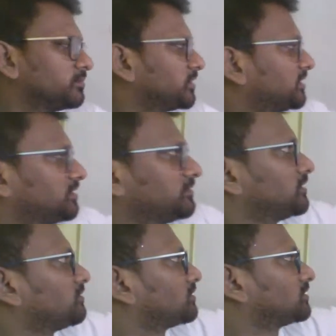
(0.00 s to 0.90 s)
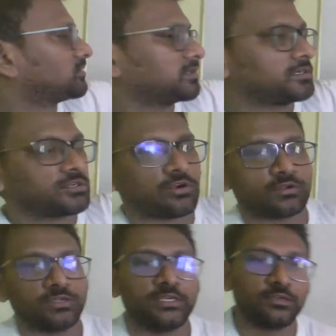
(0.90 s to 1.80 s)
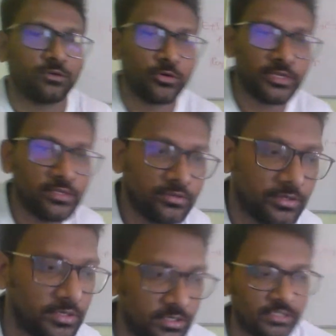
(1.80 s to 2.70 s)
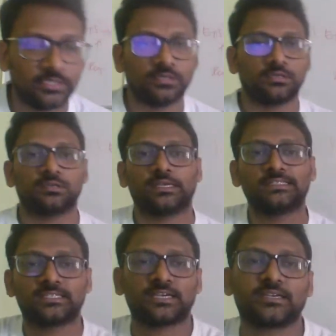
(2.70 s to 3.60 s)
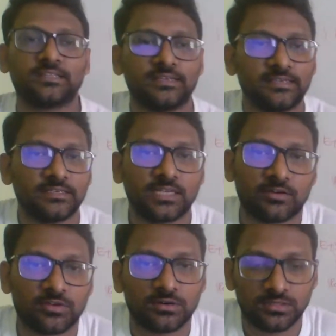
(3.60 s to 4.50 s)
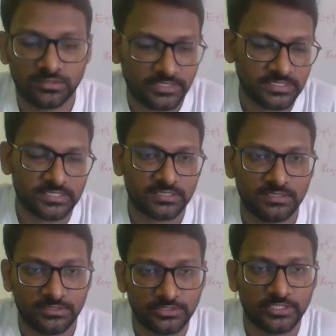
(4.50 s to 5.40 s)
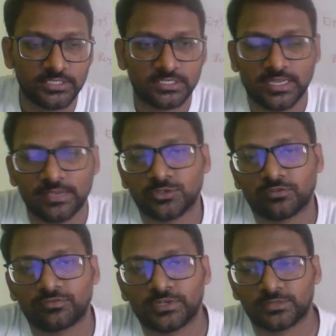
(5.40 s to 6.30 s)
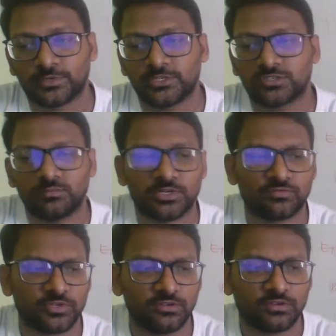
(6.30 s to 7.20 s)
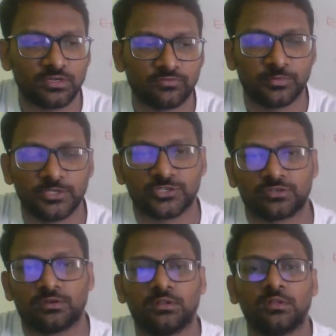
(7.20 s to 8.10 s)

But here we are not going NCERT. They didn't cover these types of respiration, but for your information.